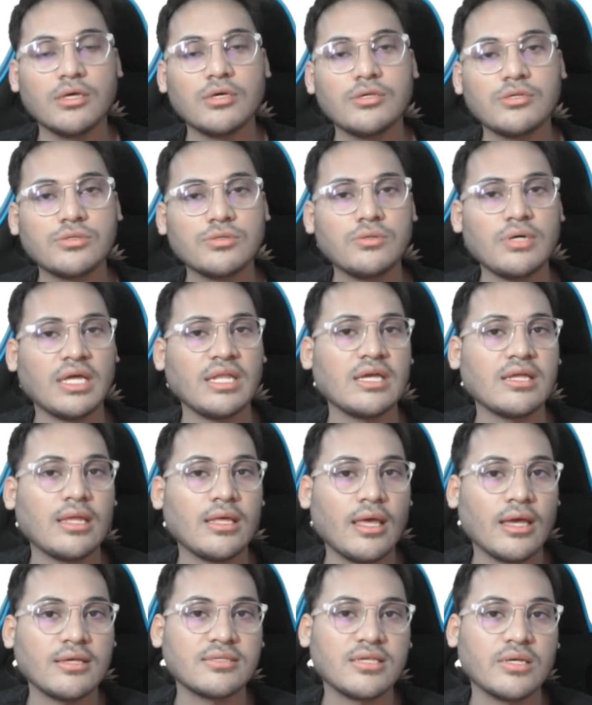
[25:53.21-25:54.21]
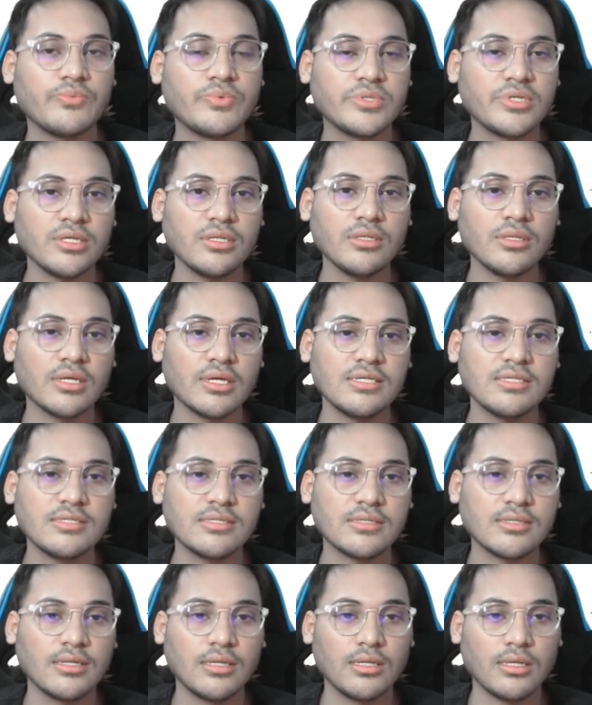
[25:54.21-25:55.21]
So an exception
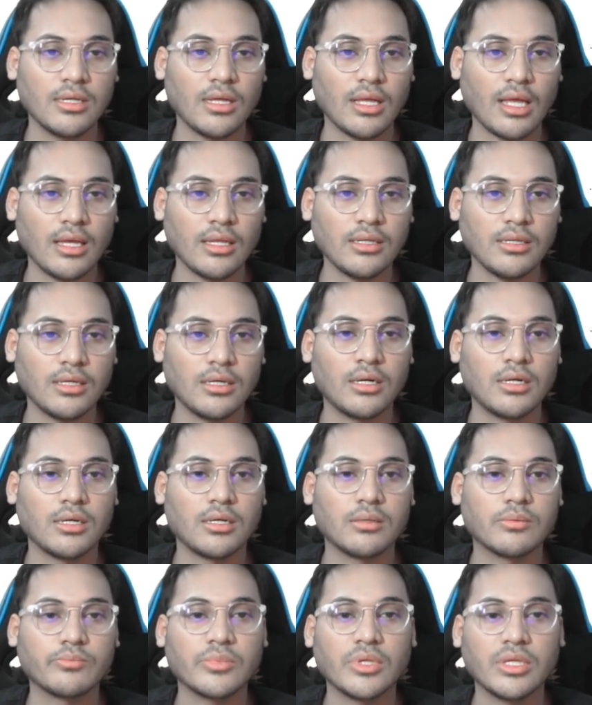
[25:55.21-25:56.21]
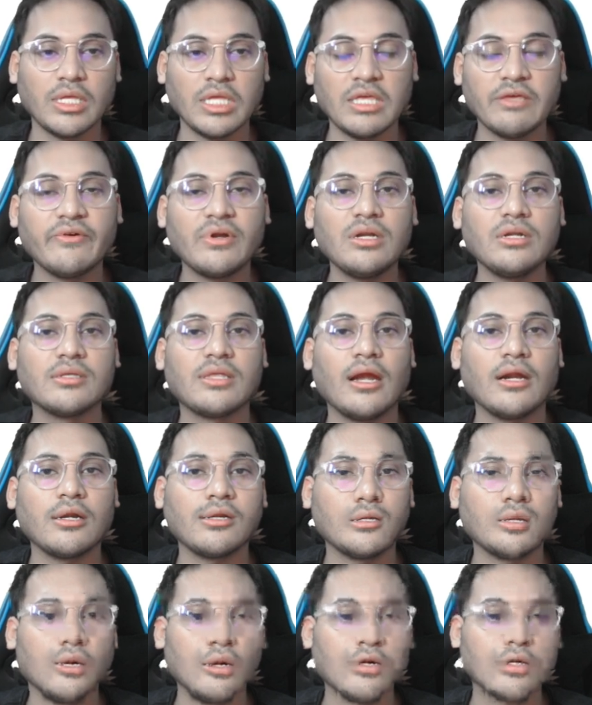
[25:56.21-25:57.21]
is an event
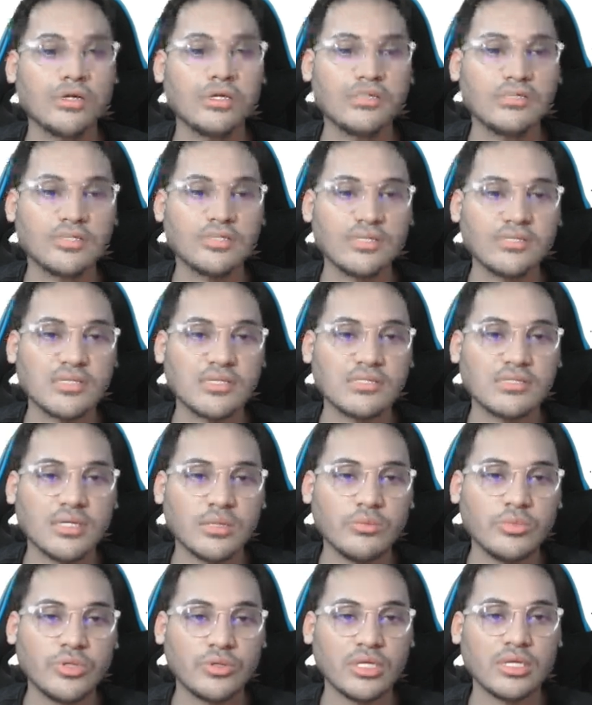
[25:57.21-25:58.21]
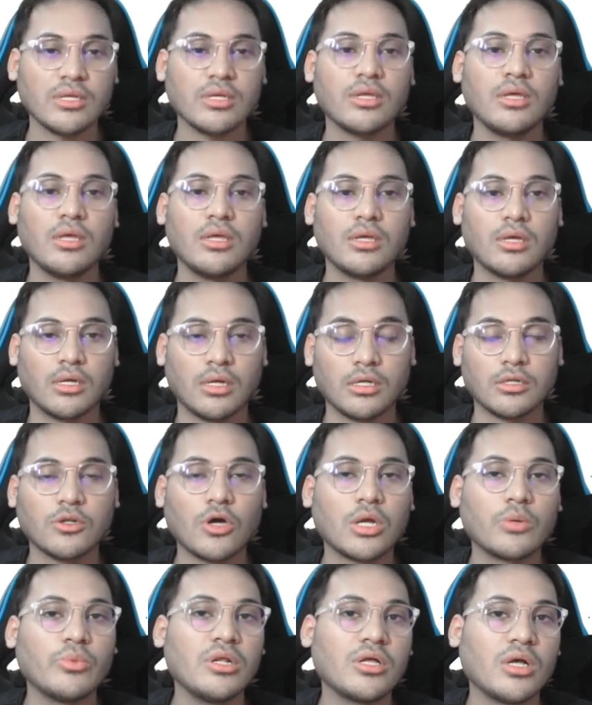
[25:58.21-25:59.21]
that occurs in the system during
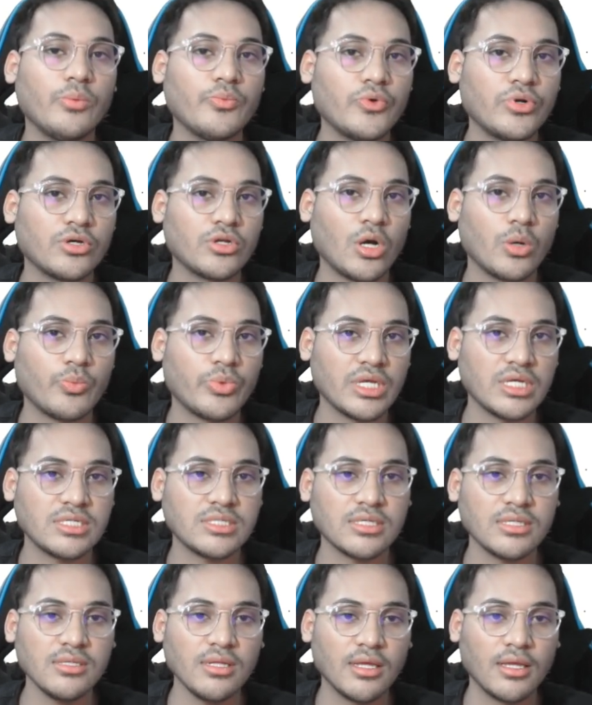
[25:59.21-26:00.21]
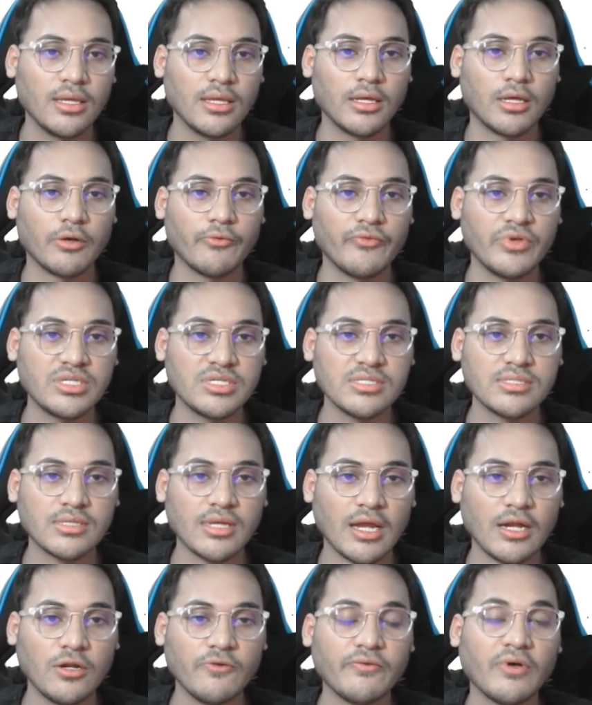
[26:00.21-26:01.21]
normal computer operation, which is
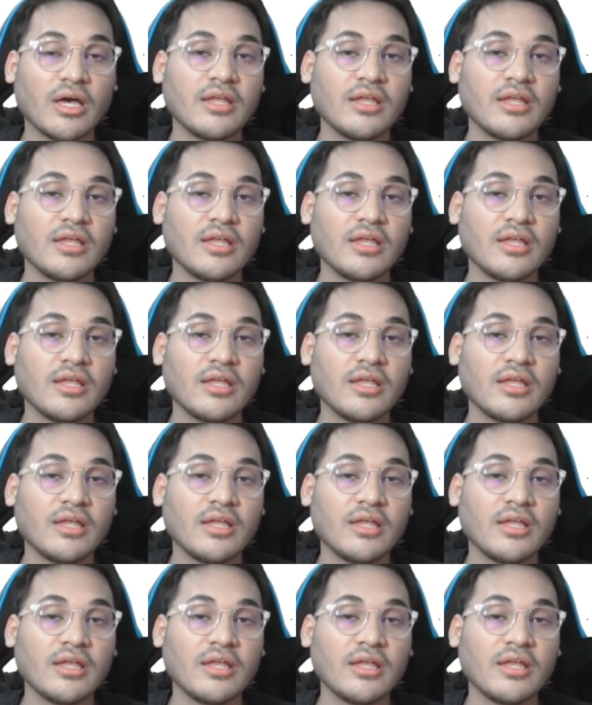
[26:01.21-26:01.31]
kind of